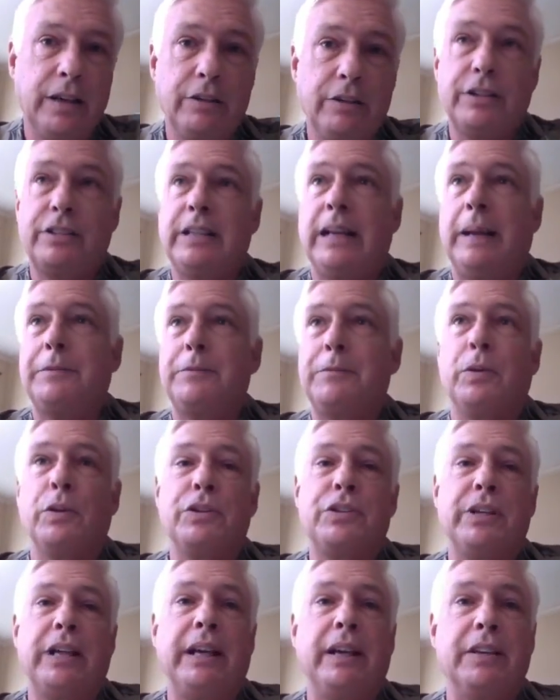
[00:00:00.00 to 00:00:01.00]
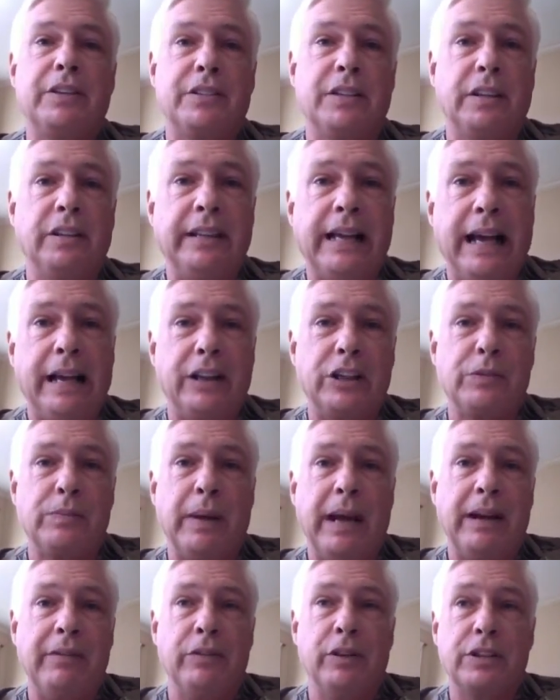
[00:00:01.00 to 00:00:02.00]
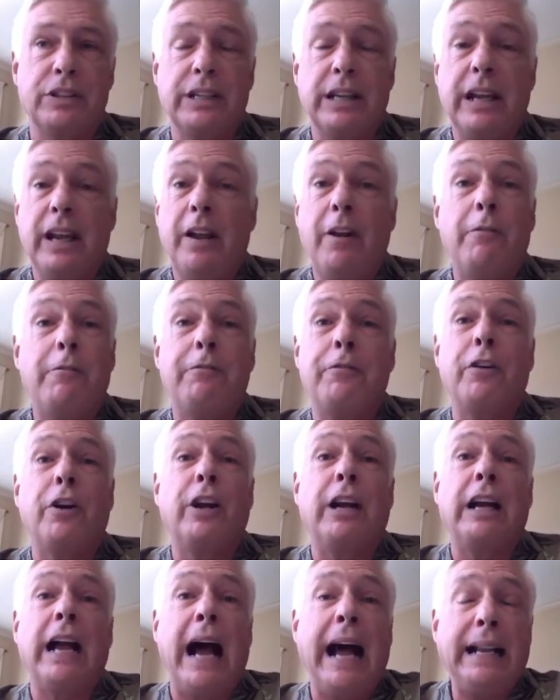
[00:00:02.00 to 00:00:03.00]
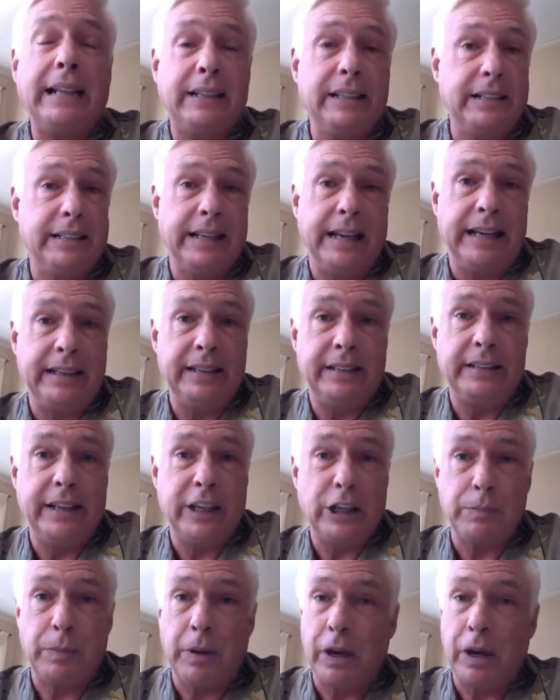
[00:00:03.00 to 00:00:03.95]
Kristaps Porzingis of the Dallas Mavericks forgot to take a test.